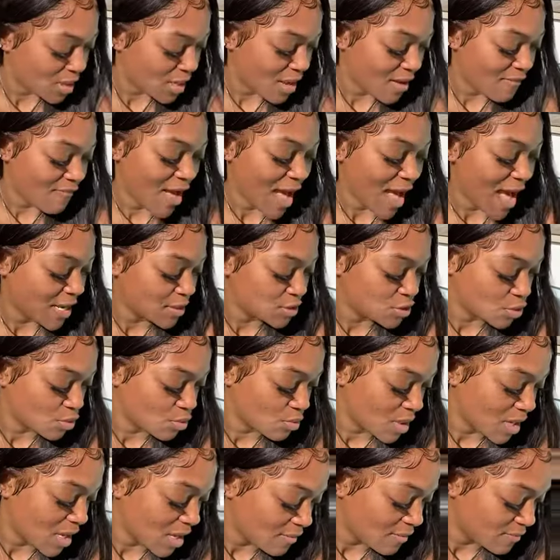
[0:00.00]
of high
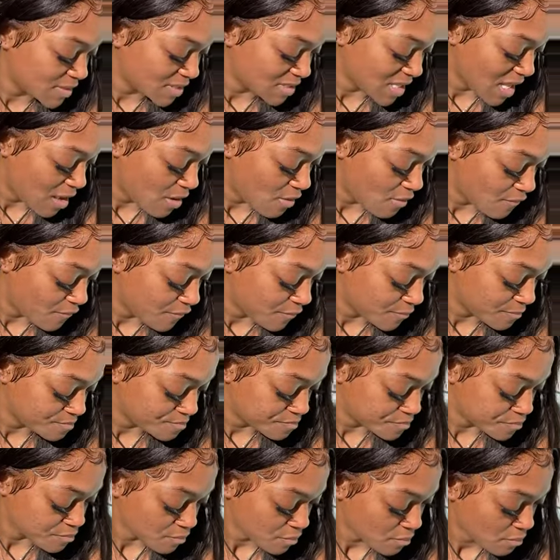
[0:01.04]
degree of self,
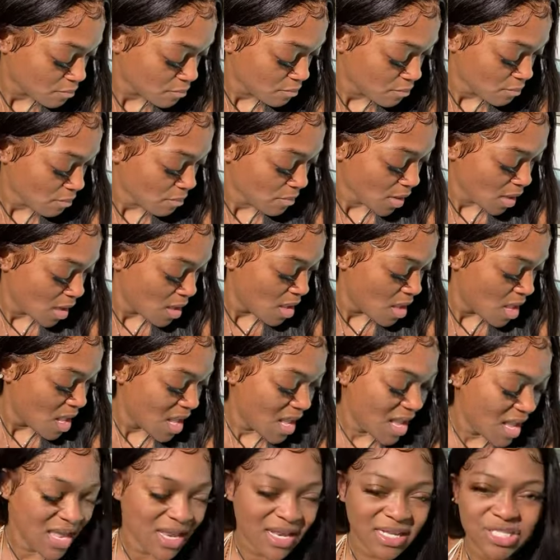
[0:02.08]

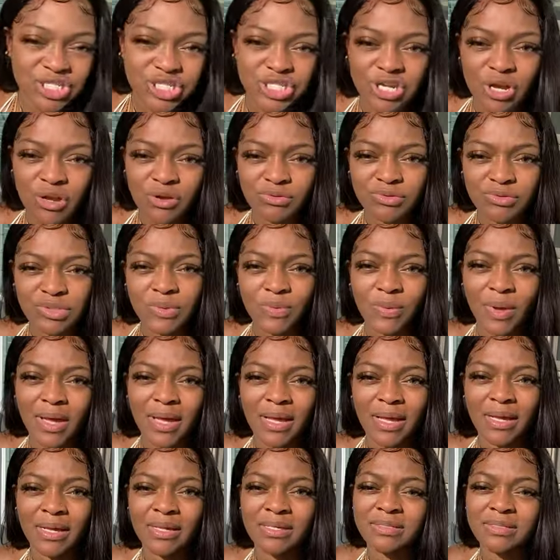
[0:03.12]
it is shown to
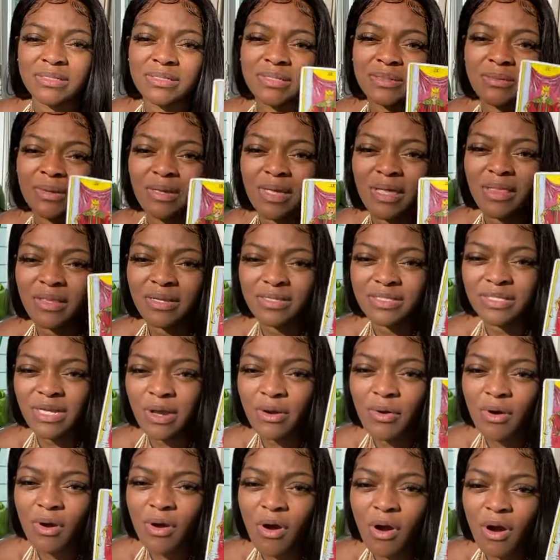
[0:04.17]
us in the
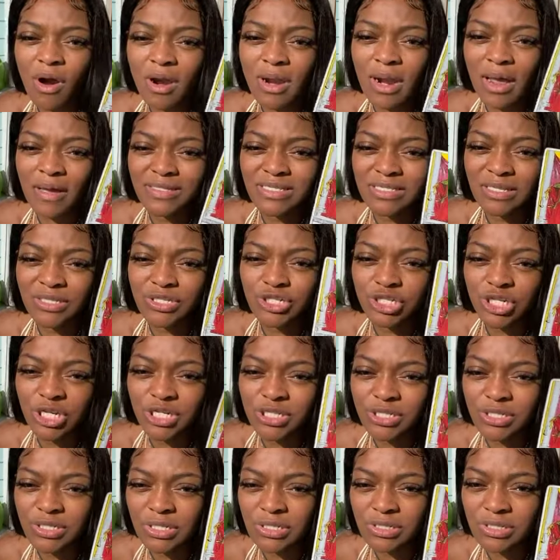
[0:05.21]
tarot card as the
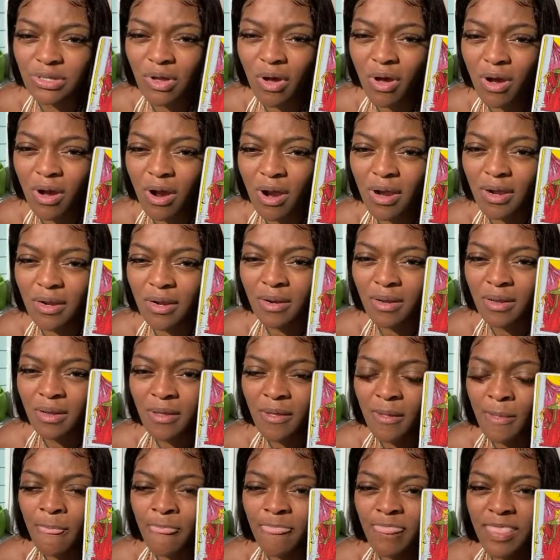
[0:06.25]
justice card,
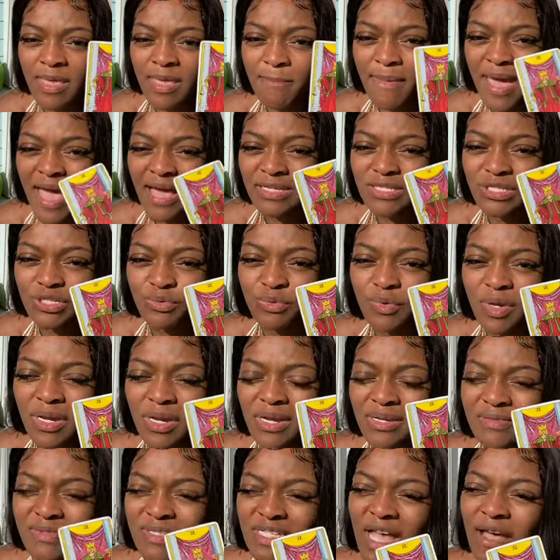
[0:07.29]
the mastery
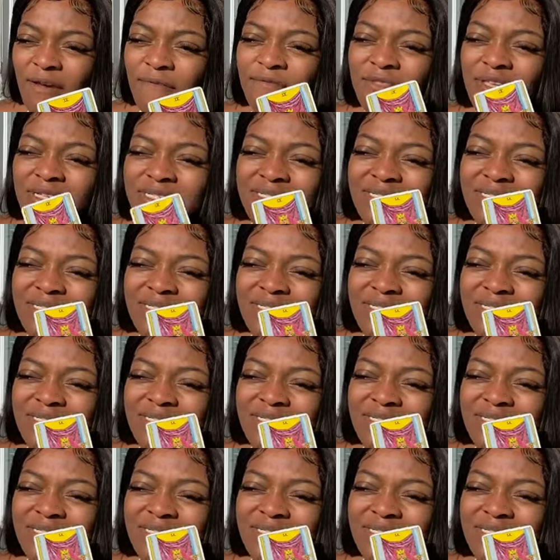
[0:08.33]
of self. The